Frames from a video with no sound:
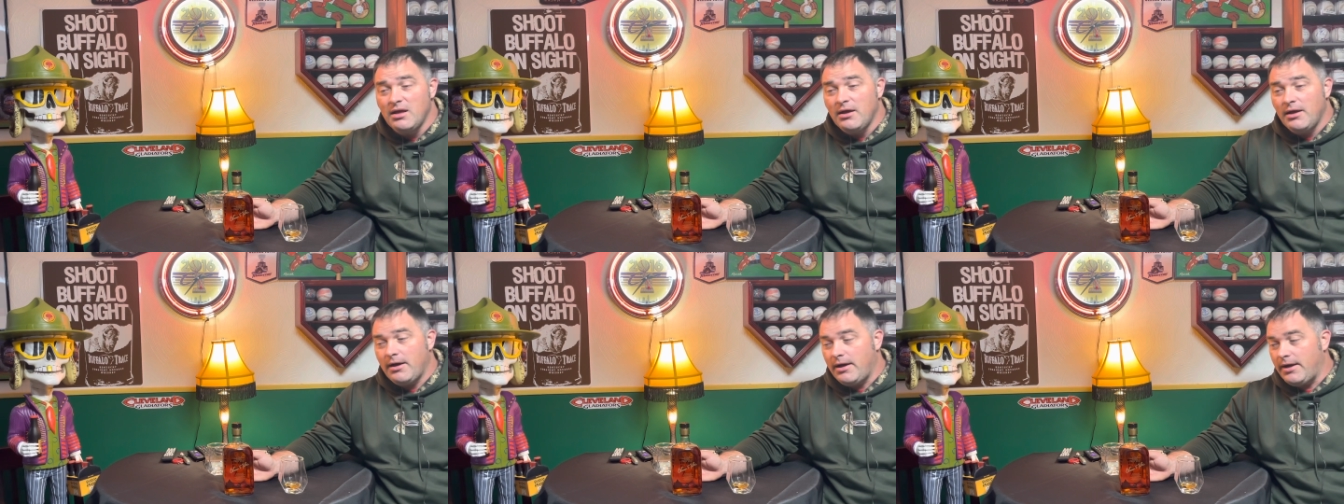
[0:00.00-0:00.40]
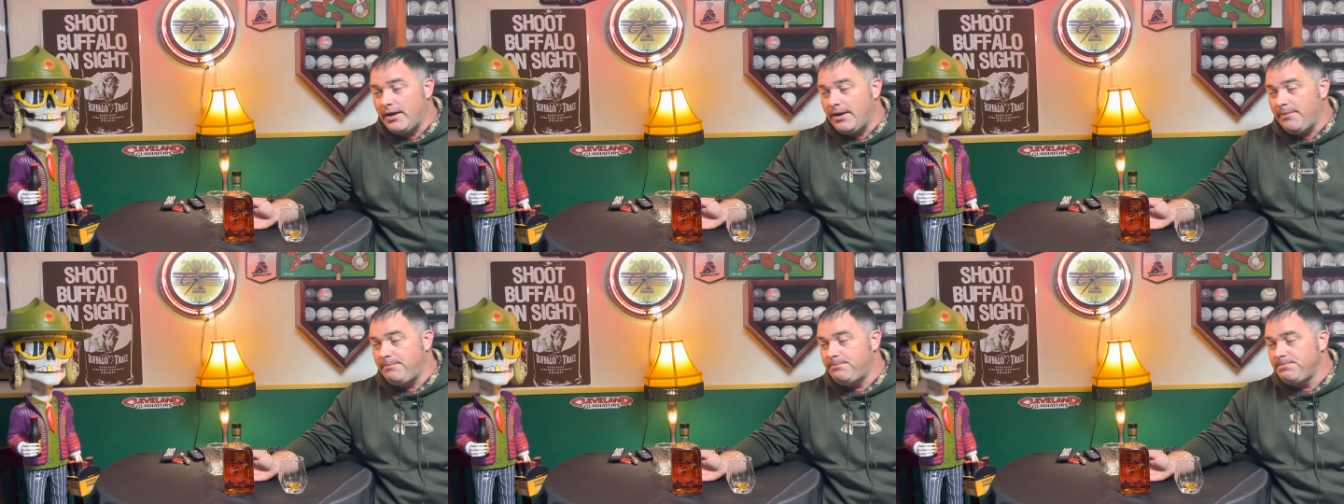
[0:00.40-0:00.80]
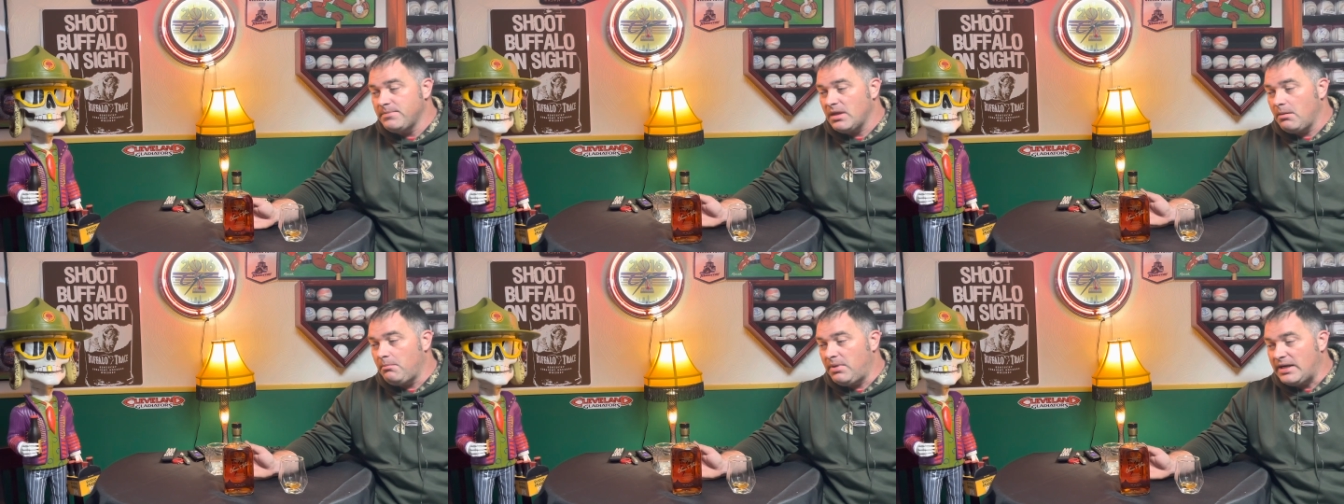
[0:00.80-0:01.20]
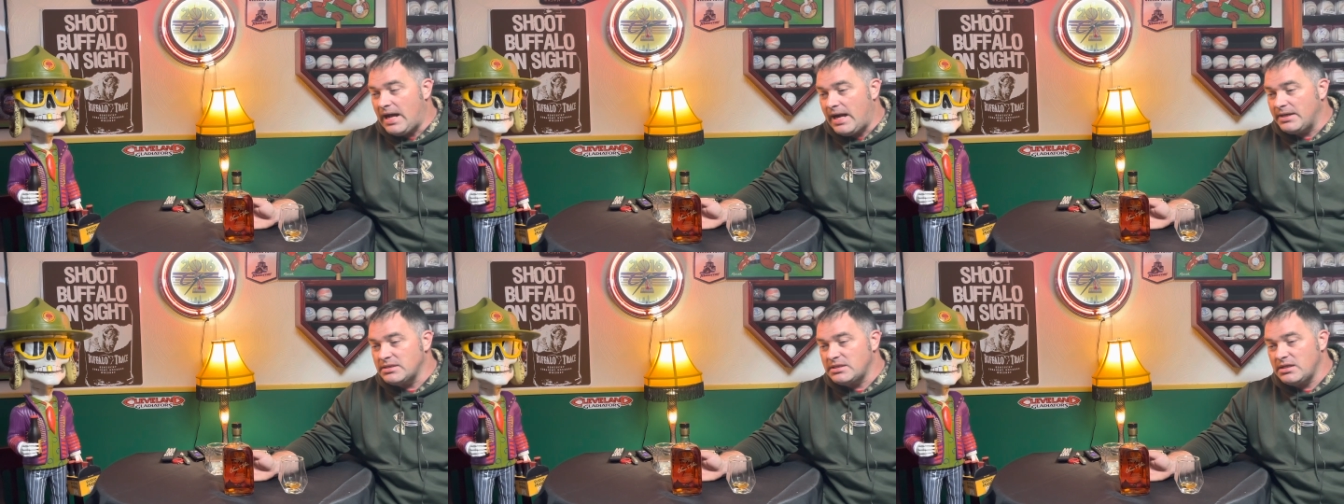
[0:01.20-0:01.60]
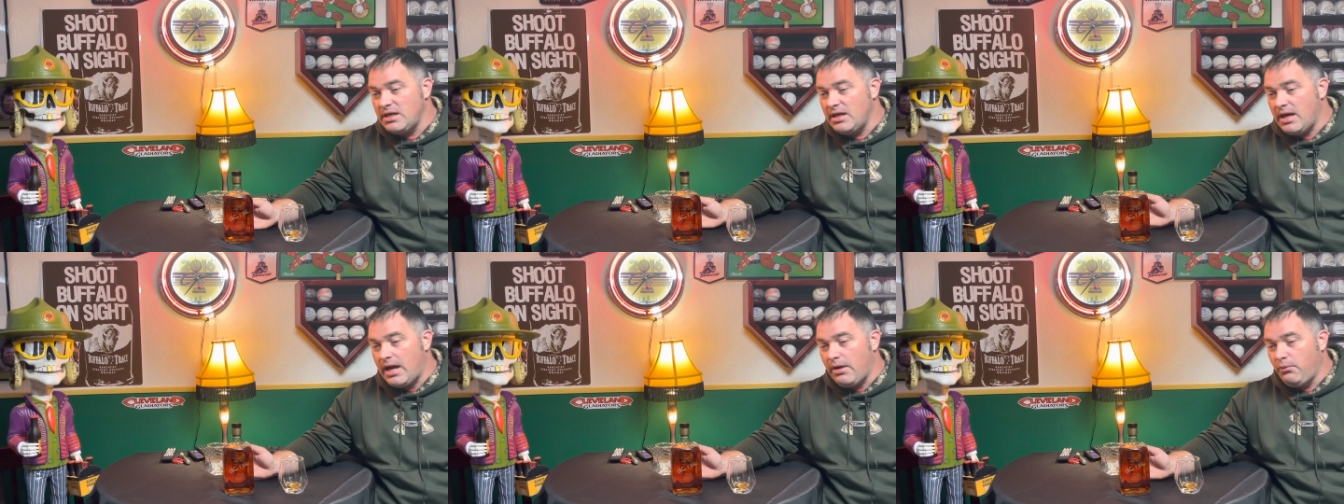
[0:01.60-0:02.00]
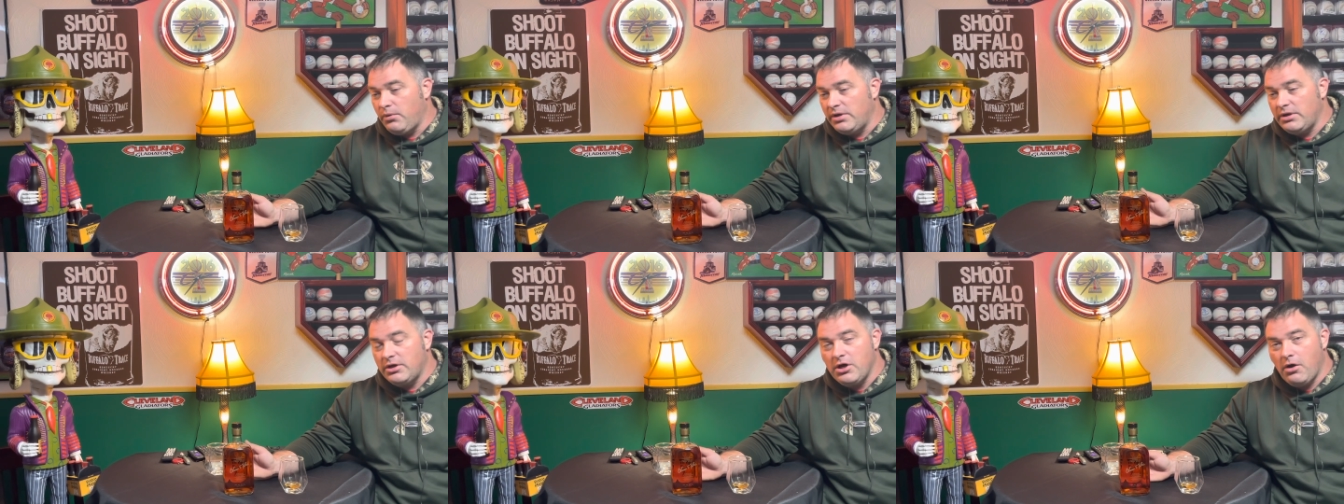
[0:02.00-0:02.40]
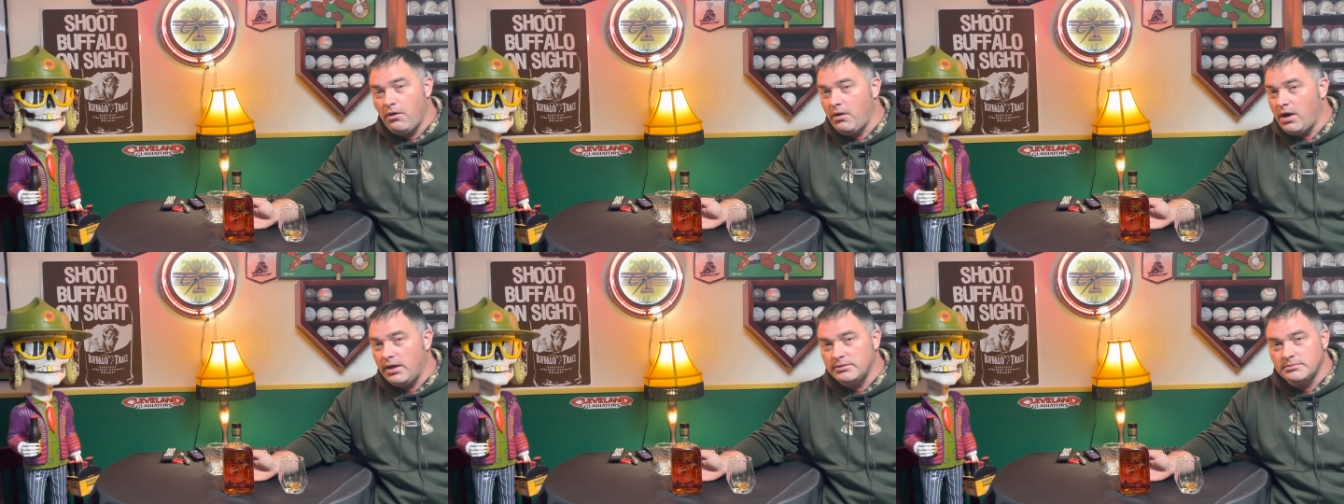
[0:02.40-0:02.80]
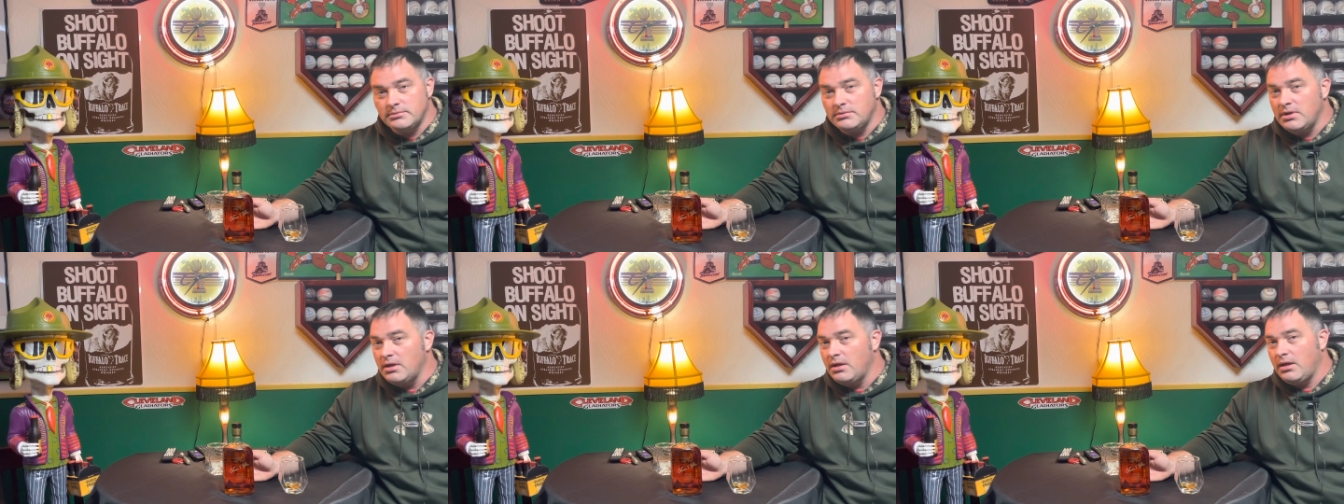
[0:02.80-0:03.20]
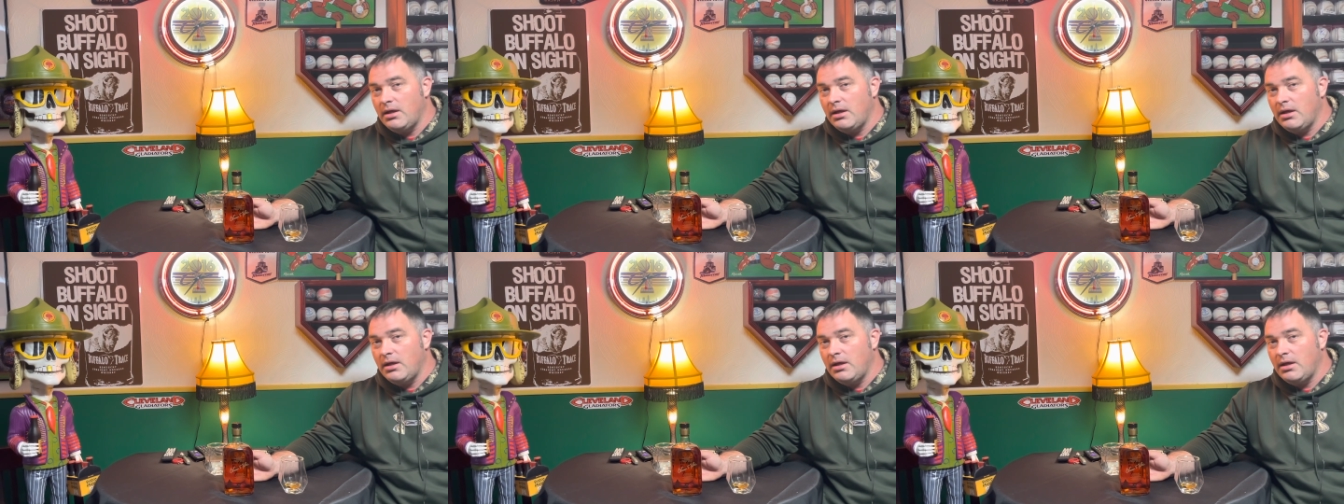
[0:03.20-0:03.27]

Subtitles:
But honestly, I wouldn't go hunting.